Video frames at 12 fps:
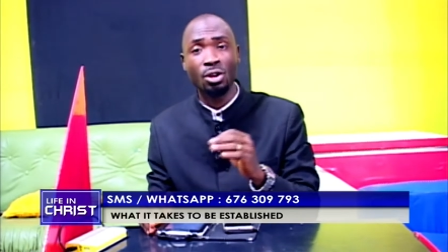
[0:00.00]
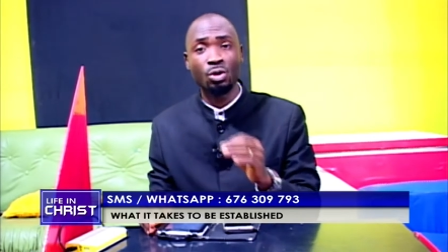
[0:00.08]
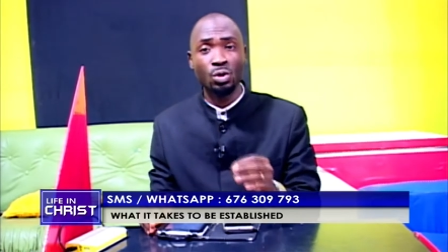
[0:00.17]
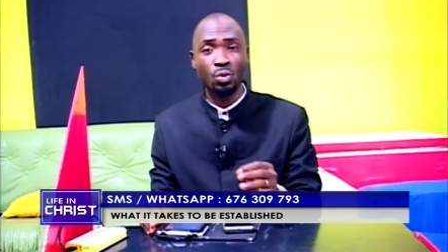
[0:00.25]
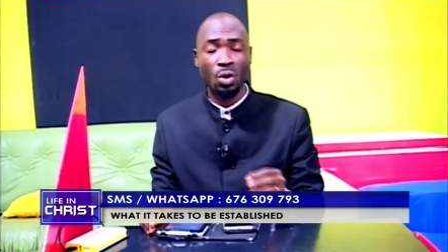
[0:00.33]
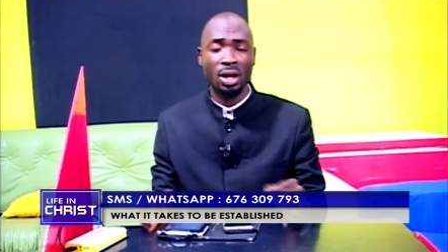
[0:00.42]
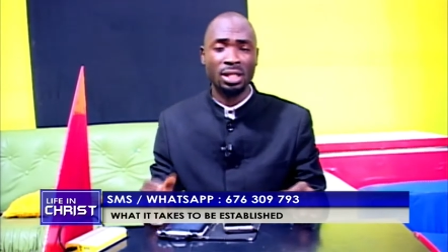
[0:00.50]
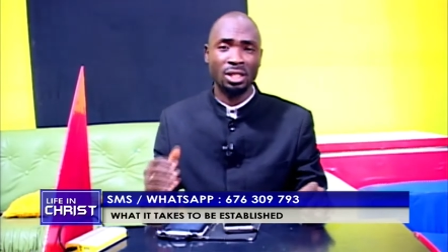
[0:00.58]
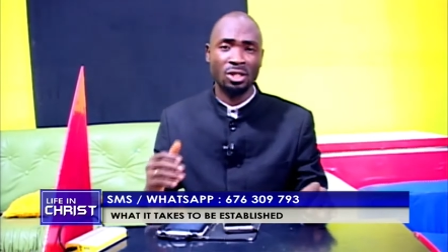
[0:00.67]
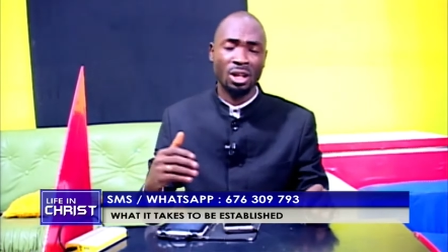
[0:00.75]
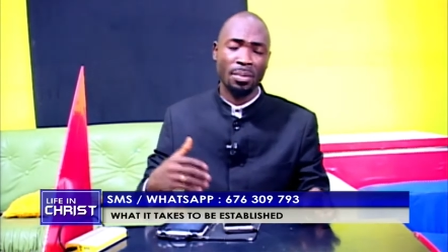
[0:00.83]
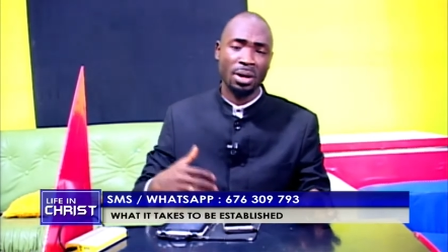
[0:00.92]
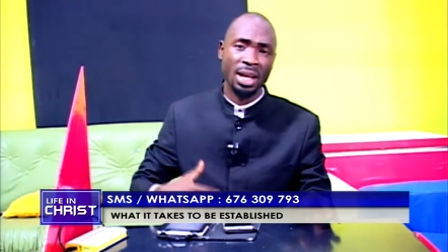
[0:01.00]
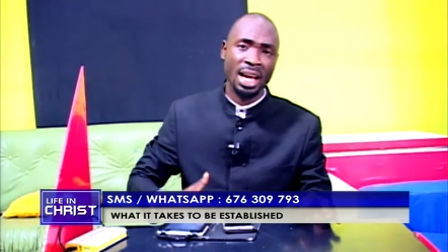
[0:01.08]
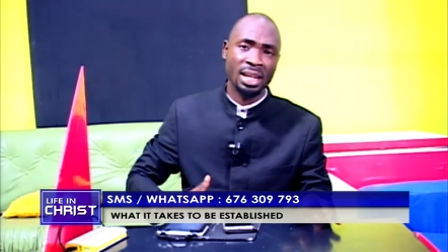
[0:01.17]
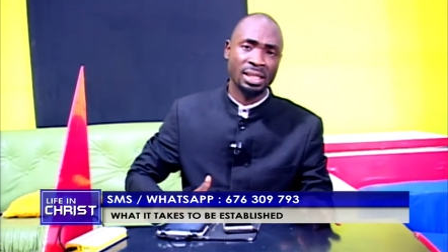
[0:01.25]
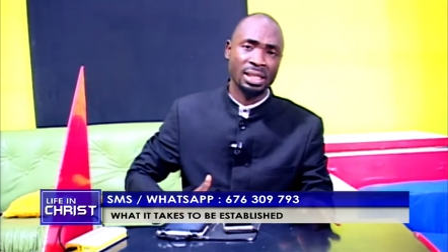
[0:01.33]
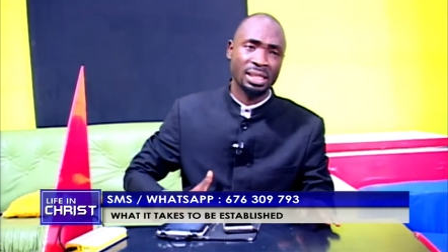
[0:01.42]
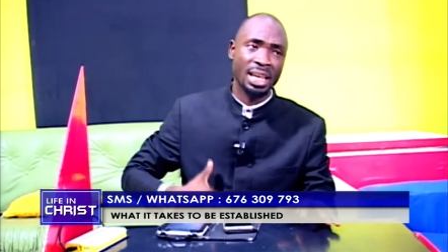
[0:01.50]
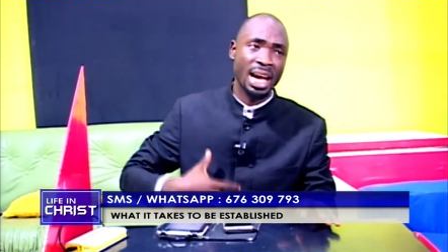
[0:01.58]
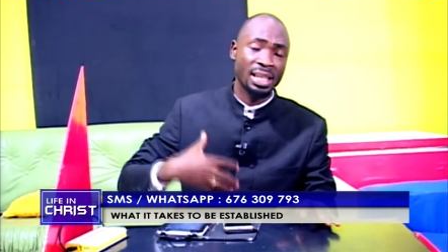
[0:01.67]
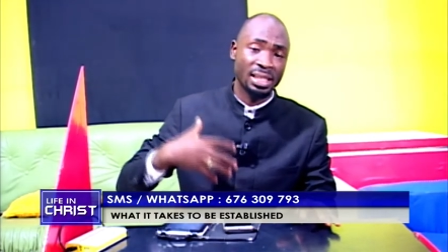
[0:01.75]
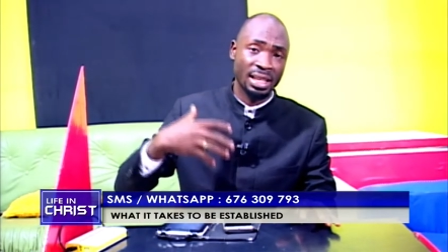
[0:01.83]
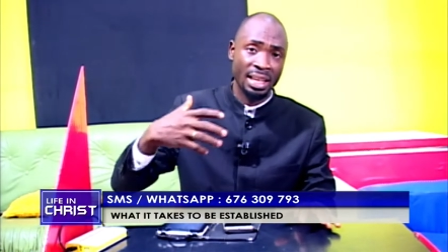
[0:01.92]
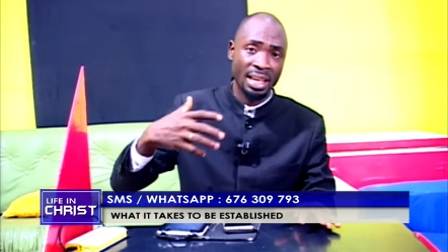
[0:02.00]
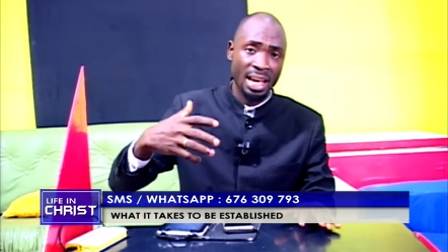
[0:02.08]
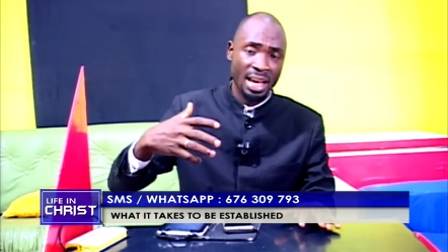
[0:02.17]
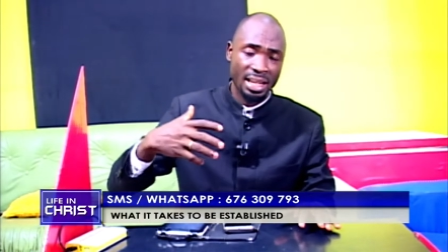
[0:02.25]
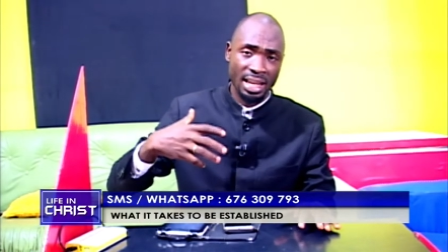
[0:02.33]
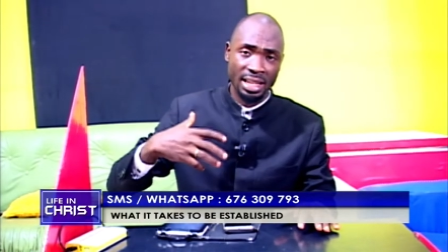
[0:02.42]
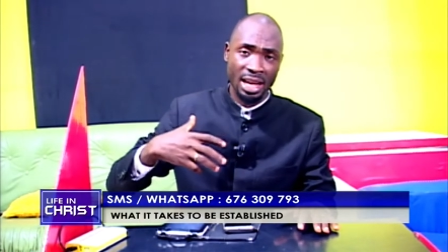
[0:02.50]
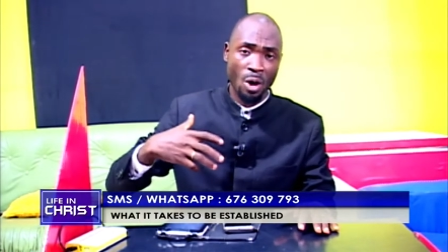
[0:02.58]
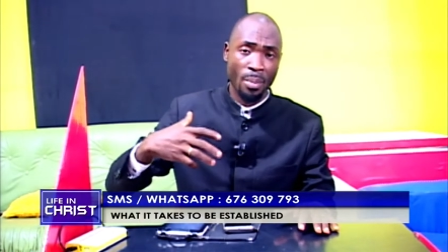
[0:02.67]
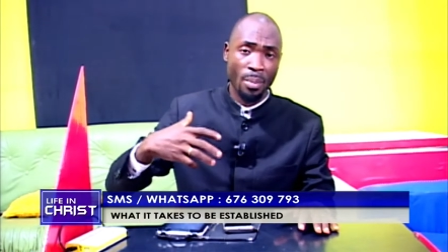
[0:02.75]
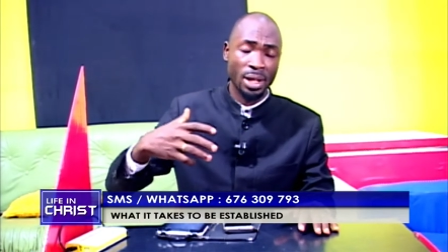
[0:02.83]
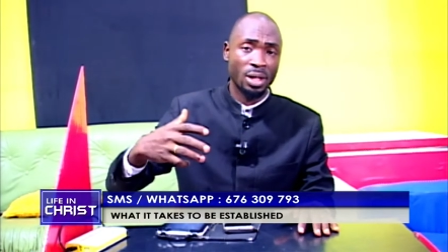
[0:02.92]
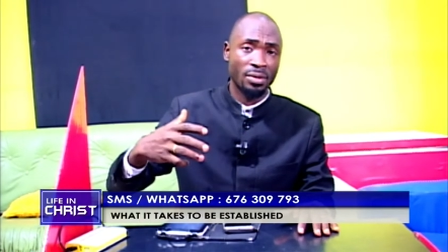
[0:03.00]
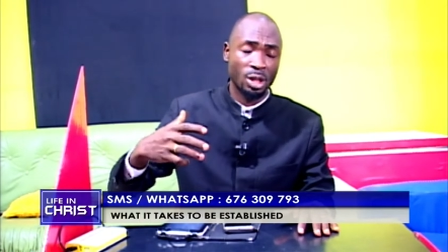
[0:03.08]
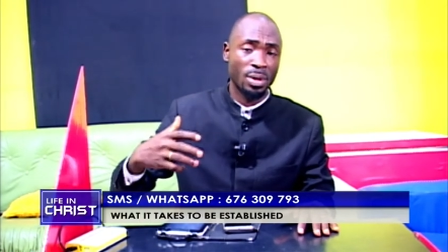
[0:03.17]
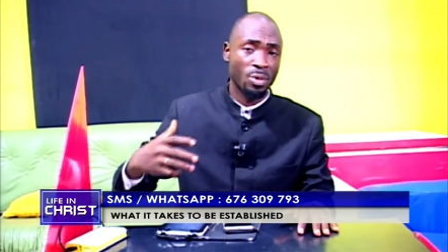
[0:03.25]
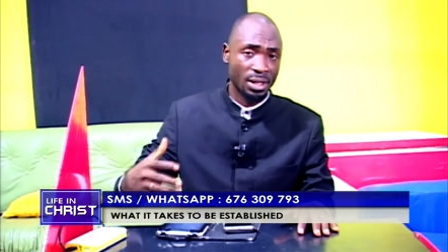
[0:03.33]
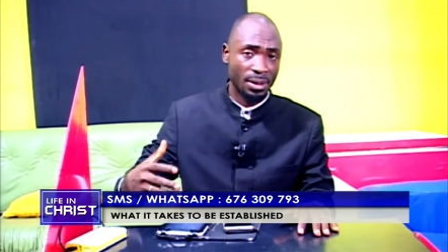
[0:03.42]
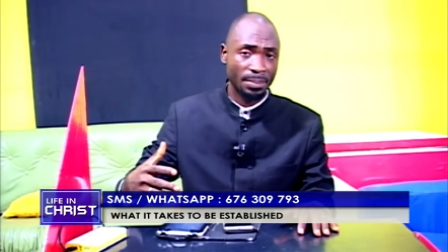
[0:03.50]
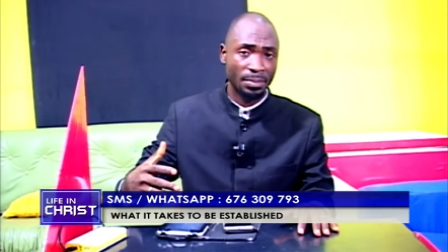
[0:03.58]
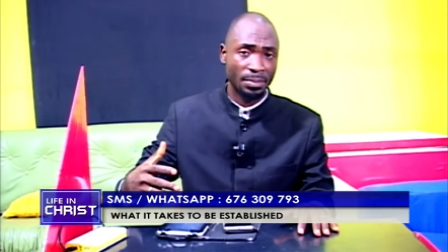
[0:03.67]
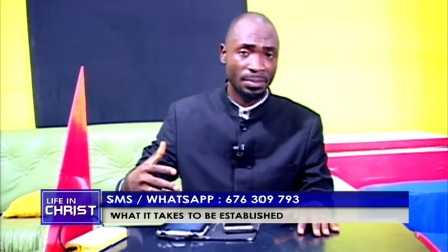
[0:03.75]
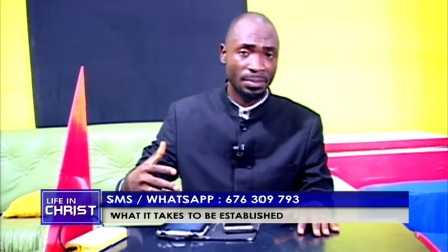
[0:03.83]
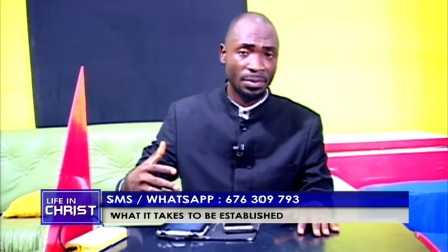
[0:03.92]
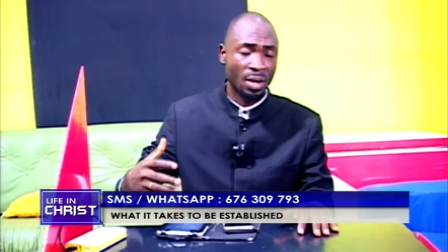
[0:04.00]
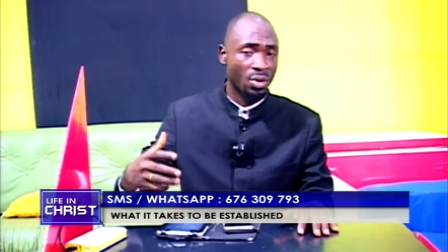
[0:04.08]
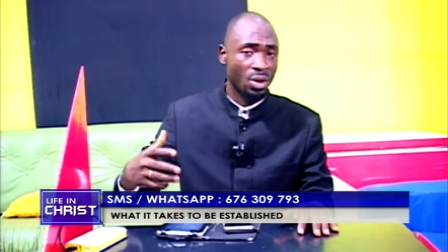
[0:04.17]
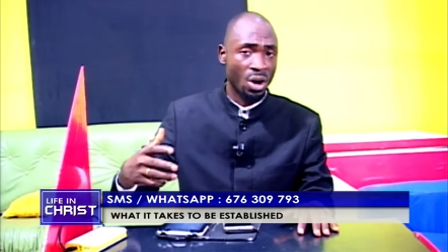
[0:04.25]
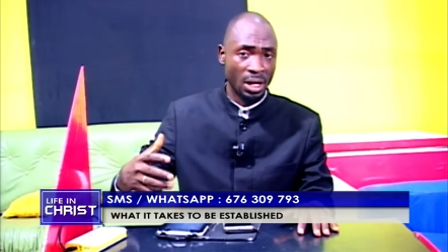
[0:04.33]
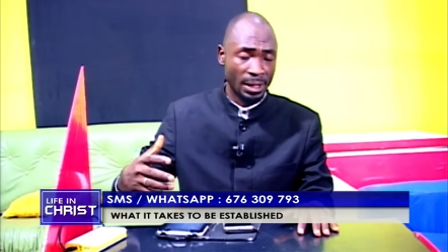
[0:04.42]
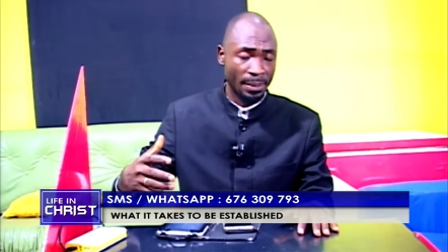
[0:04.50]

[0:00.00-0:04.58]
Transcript: Good works is all about exercising the endowments of the Spirit of God.